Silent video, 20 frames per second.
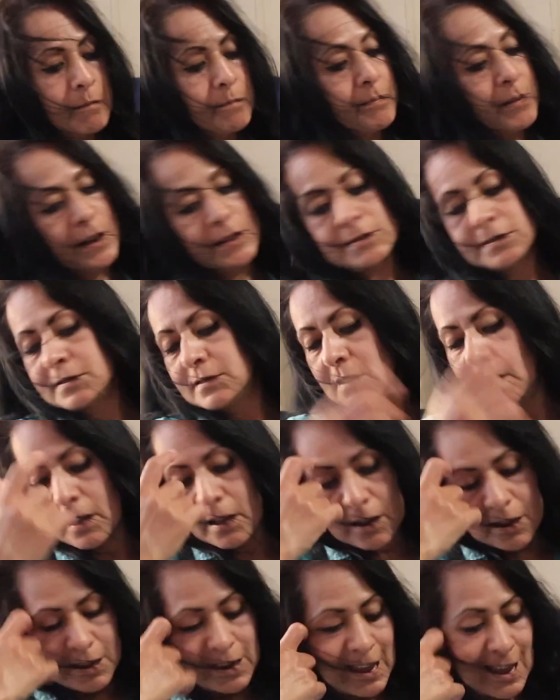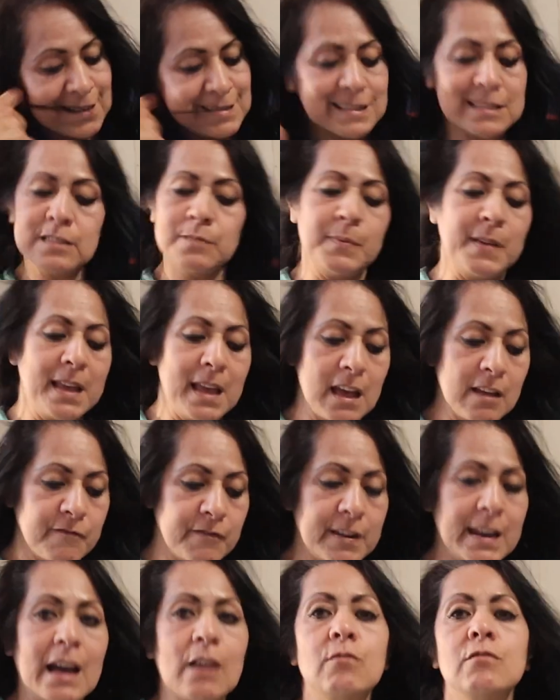But yeah, it takes me half
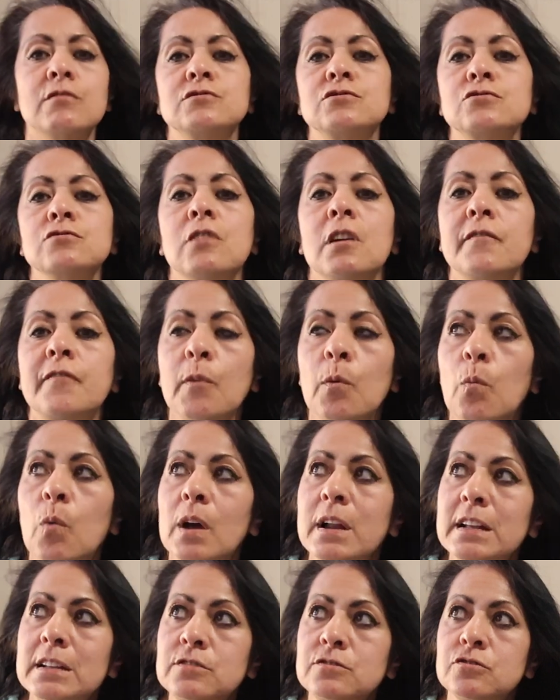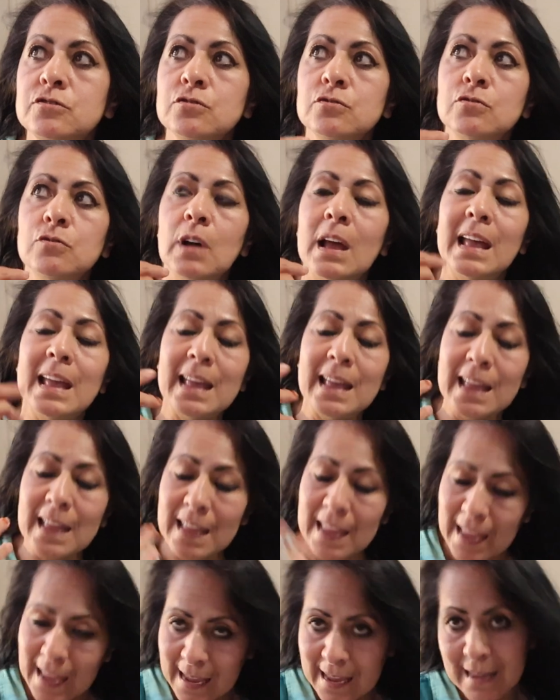an hour. So if I want to do
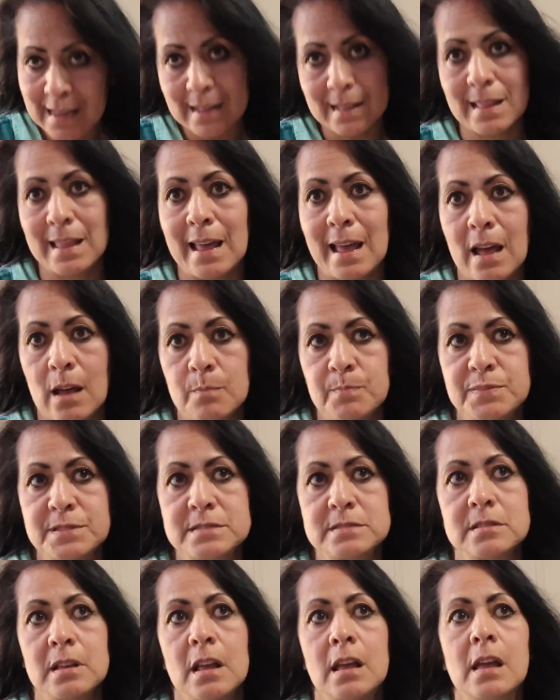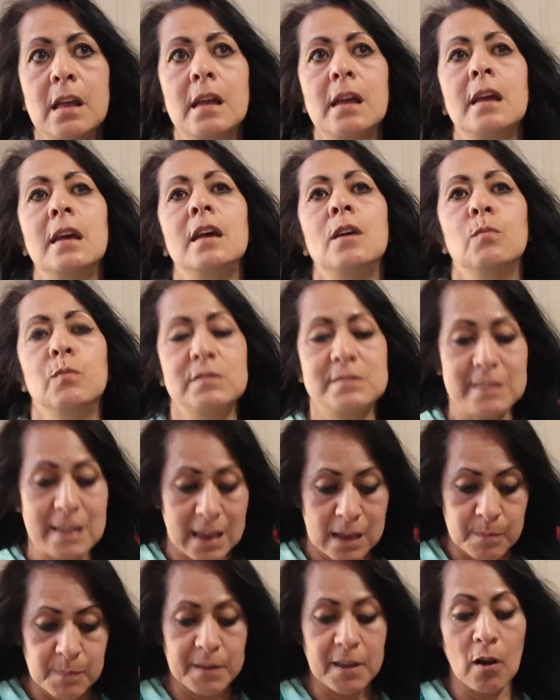8 laps, it would
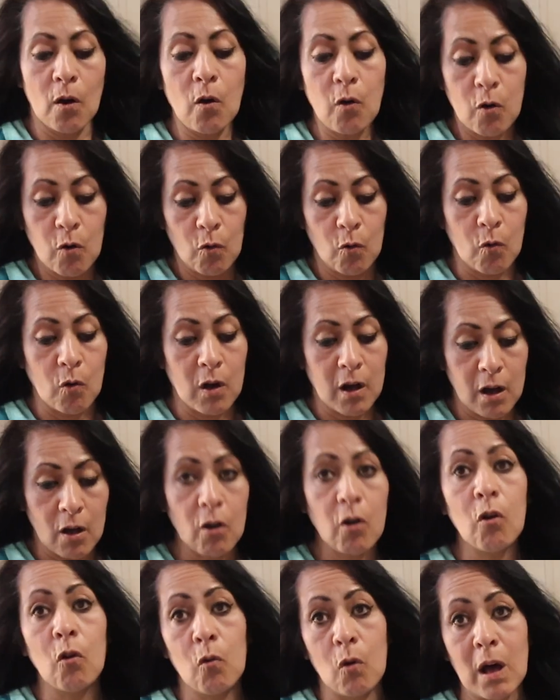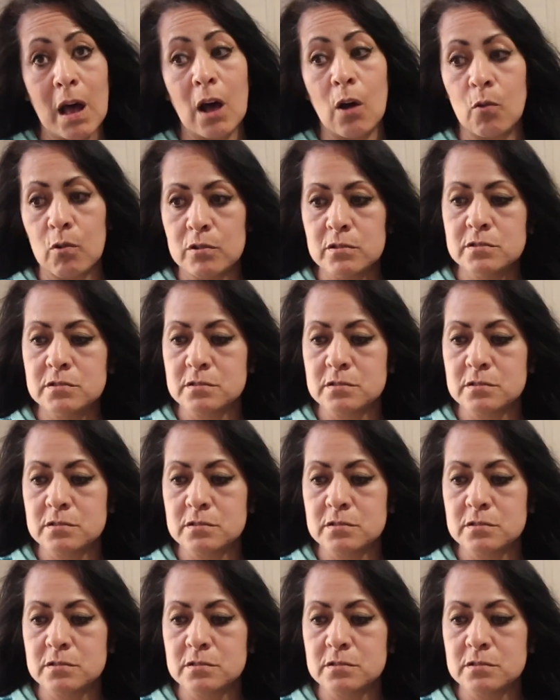take me a whole hour.